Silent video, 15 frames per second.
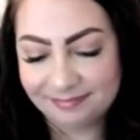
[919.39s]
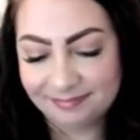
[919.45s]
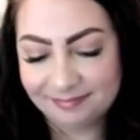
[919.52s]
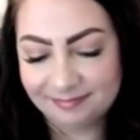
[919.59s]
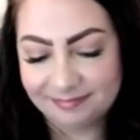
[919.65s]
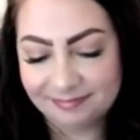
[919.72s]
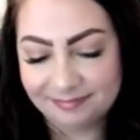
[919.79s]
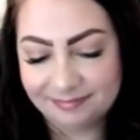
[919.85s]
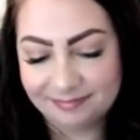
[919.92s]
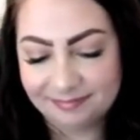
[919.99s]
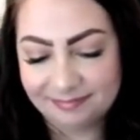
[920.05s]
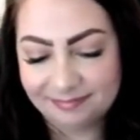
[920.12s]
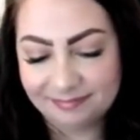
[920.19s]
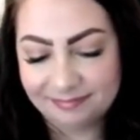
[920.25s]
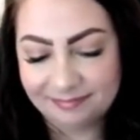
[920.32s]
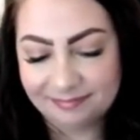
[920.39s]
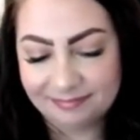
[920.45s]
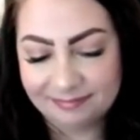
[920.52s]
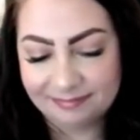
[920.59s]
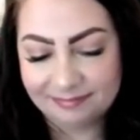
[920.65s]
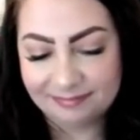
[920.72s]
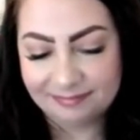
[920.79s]

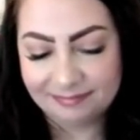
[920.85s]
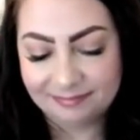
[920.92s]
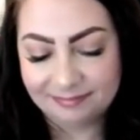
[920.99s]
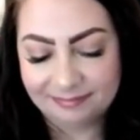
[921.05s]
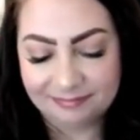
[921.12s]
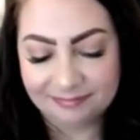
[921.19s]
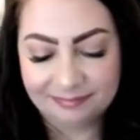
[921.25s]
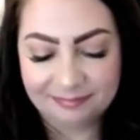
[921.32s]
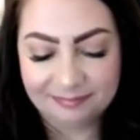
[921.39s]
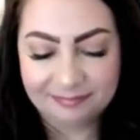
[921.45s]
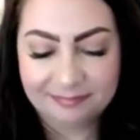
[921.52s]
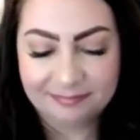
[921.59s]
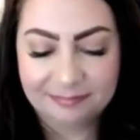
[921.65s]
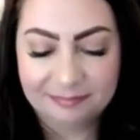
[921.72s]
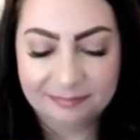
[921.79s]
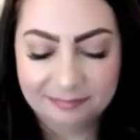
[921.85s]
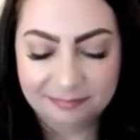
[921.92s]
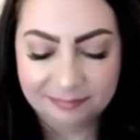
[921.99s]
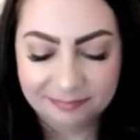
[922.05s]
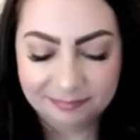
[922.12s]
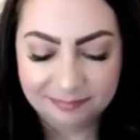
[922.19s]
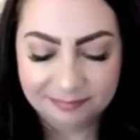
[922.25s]

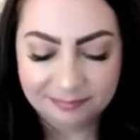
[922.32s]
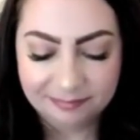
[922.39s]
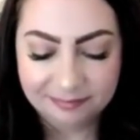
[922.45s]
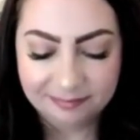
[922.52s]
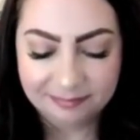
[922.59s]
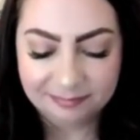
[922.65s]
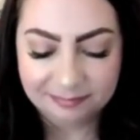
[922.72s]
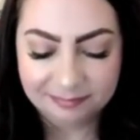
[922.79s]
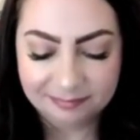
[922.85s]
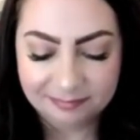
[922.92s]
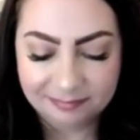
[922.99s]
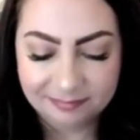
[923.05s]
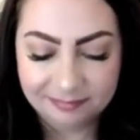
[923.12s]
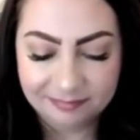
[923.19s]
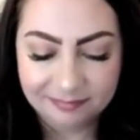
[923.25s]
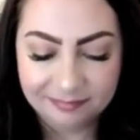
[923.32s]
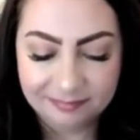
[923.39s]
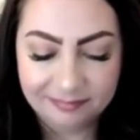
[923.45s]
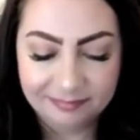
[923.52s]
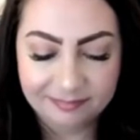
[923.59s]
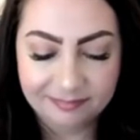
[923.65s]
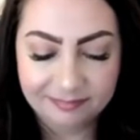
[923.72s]

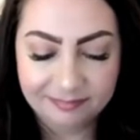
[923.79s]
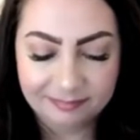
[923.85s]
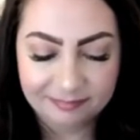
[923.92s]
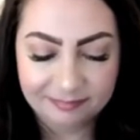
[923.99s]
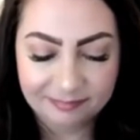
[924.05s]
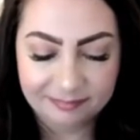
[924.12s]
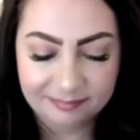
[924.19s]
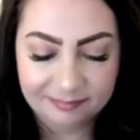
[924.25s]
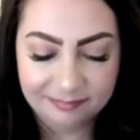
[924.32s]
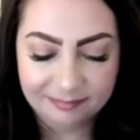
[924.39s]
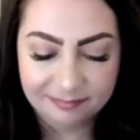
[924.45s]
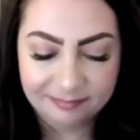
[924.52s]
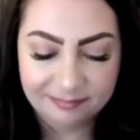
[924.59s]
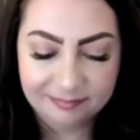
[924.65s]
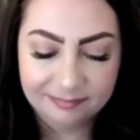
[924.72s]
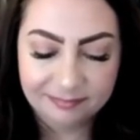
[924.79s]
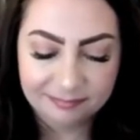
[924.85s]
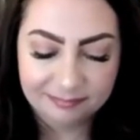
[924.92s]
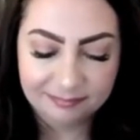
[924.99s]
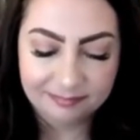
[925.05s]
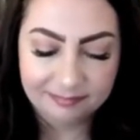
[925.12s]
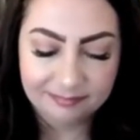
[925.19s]

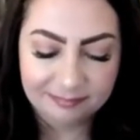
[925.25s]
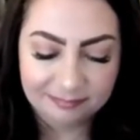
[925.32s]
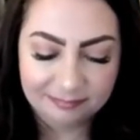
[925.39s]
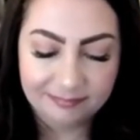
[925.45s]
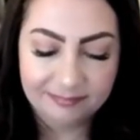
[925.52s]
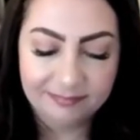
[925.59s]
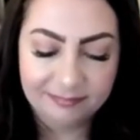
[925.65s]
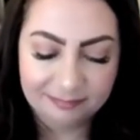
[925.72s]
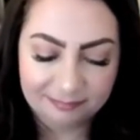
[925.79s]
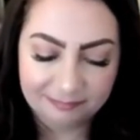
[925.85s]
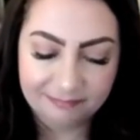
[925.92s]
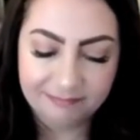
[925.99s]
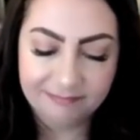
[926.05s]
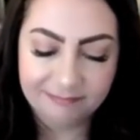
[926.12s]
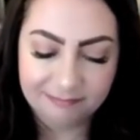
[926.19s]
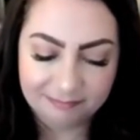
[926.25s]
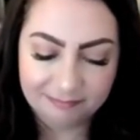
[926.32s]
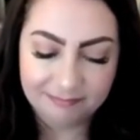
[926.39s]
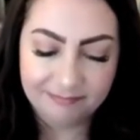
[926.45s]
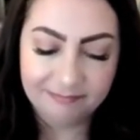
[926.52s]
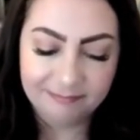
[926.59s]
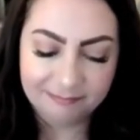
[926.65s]

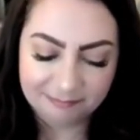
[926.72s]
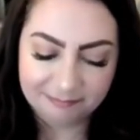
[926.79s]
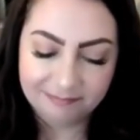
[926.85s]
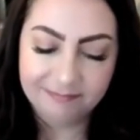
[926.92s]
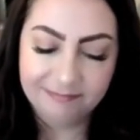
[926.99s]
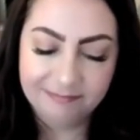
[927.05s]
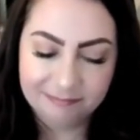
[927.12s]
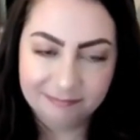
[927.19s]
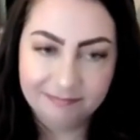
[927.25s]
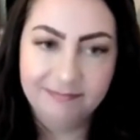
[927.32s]
The person shown says nothing.